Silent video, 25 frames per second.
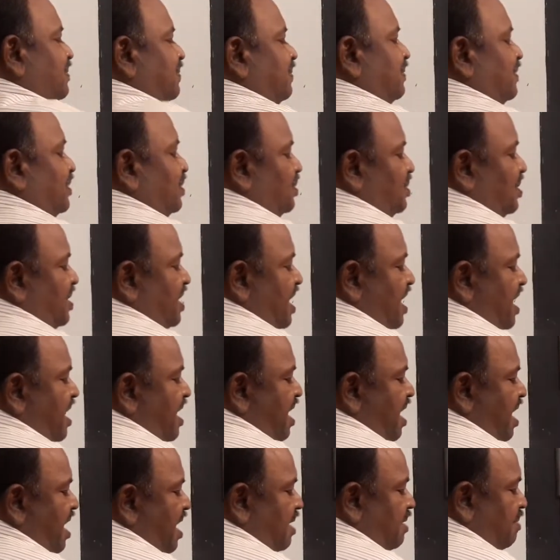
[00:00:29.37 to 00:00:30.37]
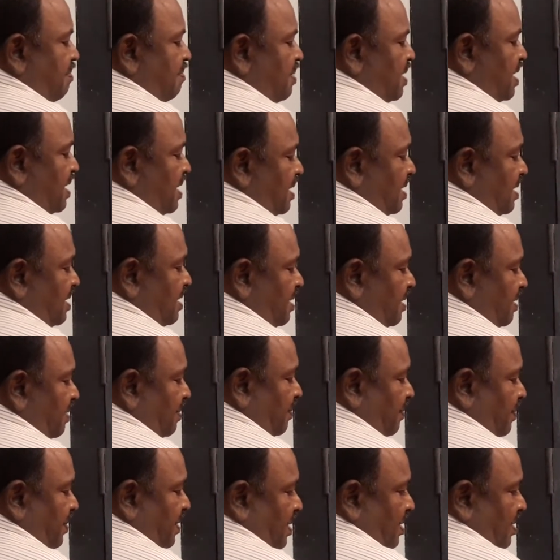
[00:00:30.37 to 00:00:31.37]
So, A and B
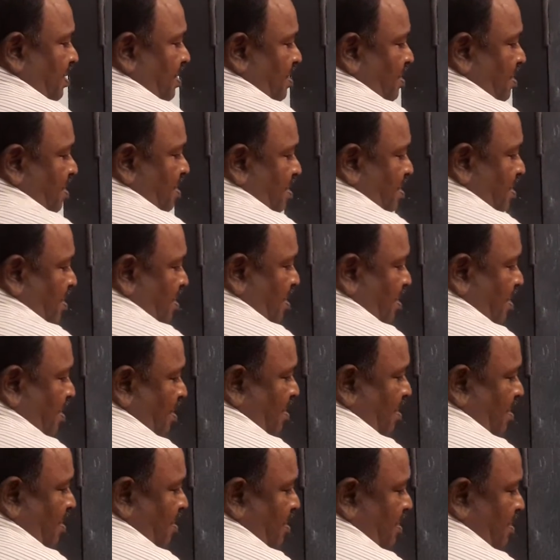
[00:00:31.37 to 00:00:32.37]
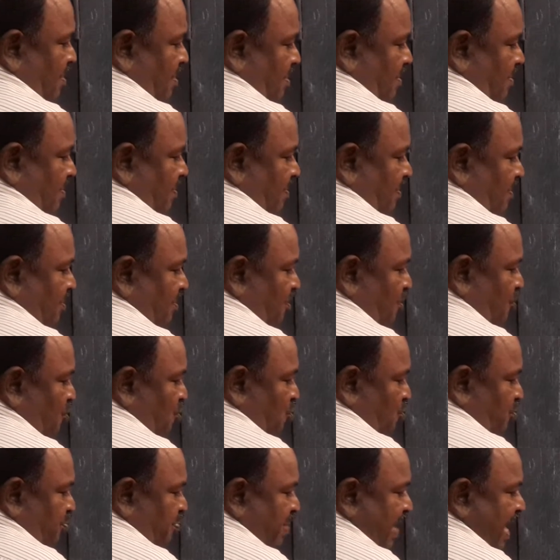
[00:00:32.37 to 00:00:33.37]
are
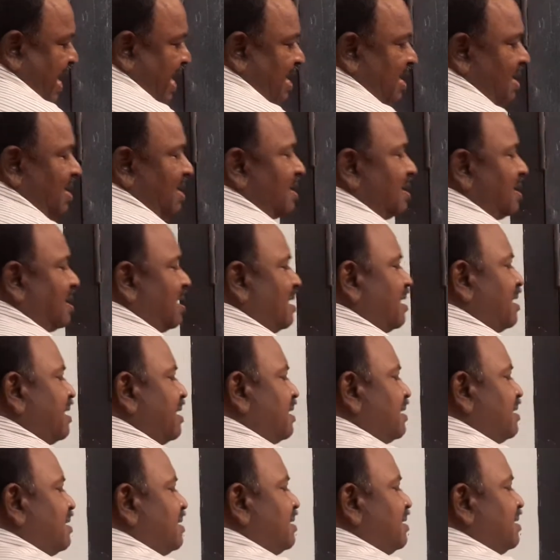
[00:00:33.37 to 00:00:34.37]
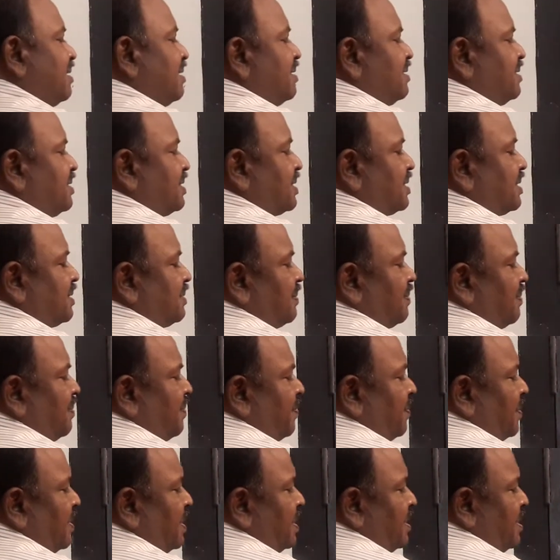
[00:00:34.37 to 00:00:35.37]
two parallel conductors
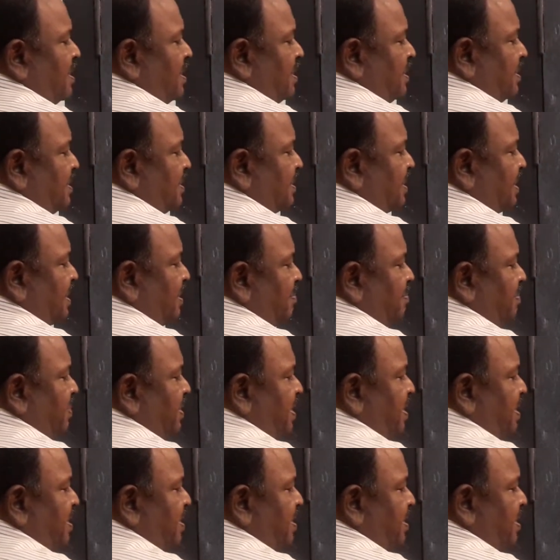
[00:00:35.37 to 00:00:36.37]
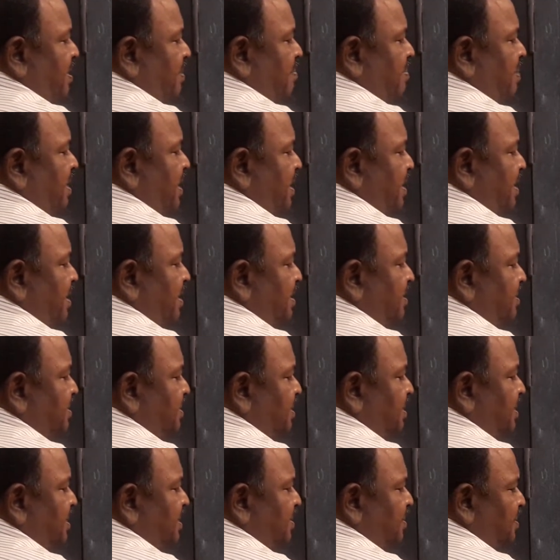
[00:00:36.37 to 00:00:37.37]
separated by a
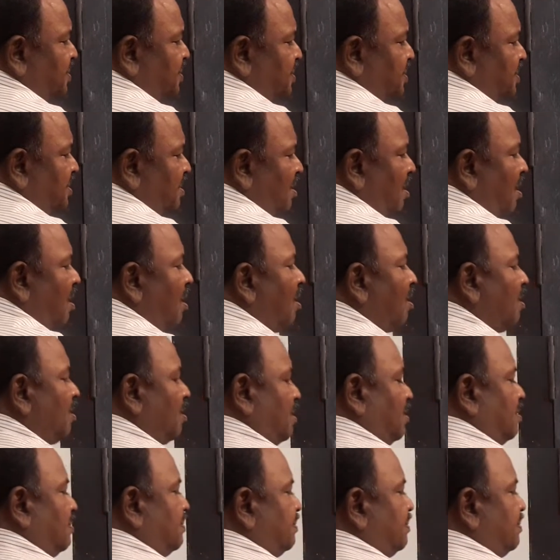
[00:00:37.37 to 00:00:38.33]
distance r.